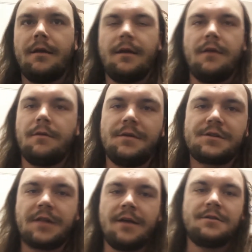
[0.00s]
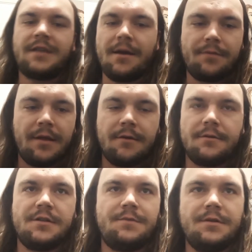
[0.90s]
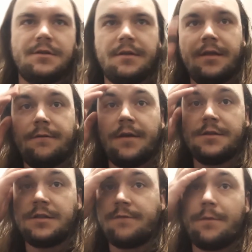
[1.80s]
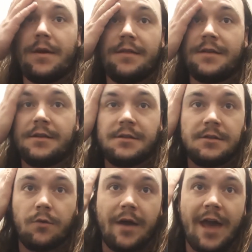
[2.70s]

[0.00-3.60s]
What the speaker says: Either these clowns downplaying or dismissing the events never paid attention to what